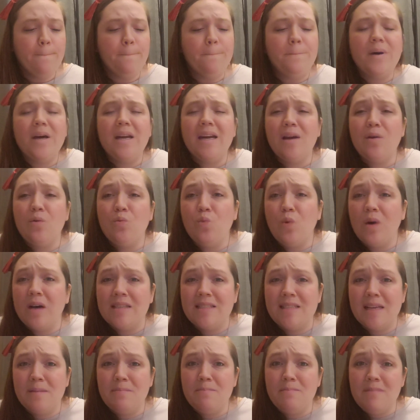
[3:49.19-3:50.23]
"But it
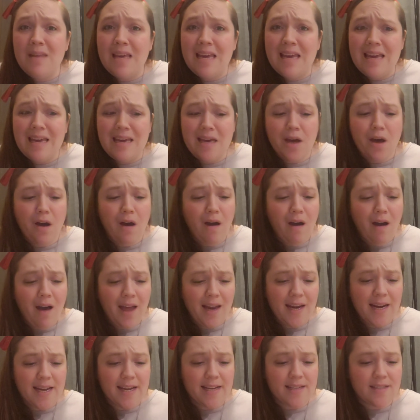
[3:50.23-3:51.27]
wasn't me,
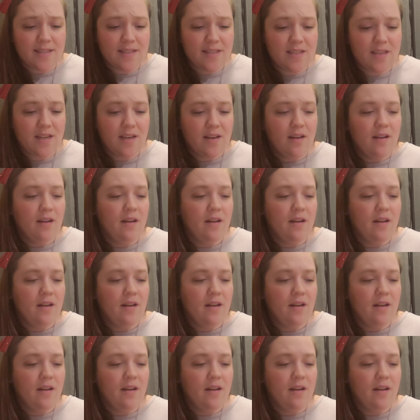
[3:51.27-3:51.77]
honest."